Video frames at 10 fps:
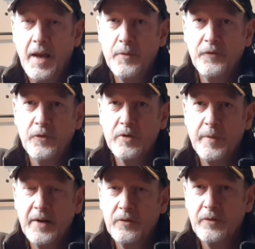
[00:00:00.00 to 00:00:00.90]
hammer forged
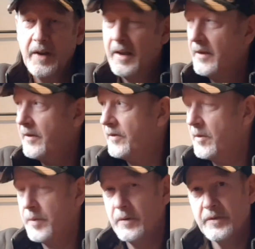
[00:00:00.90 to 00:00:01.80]
barrel,
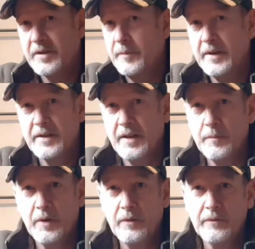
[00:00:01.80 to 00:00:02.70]
the bolts, the
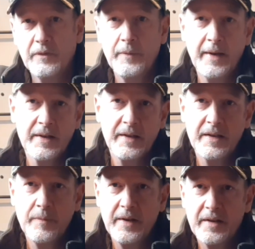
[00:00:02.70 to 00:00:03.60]
BSA bolt, the
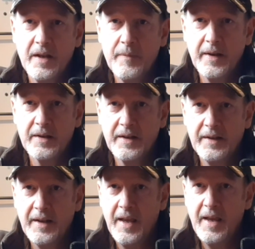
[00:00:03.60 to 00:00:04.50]
magazine's the BSA
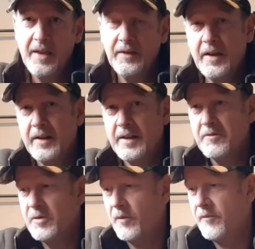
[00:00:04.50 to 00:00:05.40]
magazine. The only
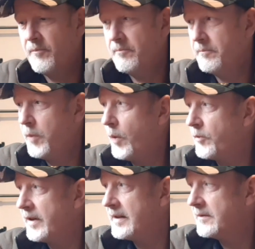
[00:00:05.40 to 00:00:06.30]
sort of
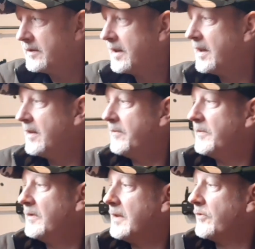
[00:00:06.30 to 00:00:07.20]
point where it
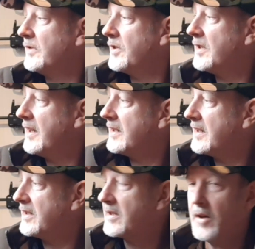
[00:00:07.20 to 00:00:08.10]

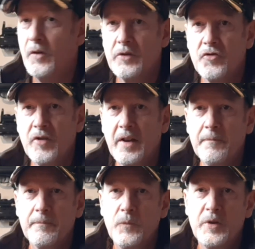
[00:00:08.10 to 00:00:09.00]
differentiates is on the trigger,
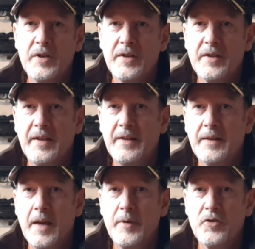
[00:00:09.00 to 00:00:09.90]
which is the
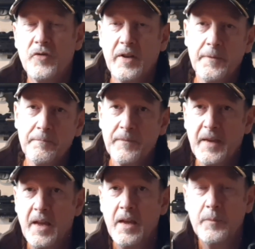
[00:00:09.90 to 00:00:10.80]
Gamo trigger,
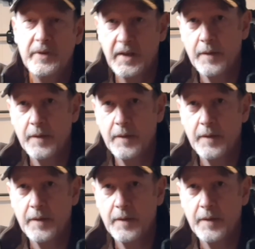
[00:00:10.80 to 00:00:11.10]
but the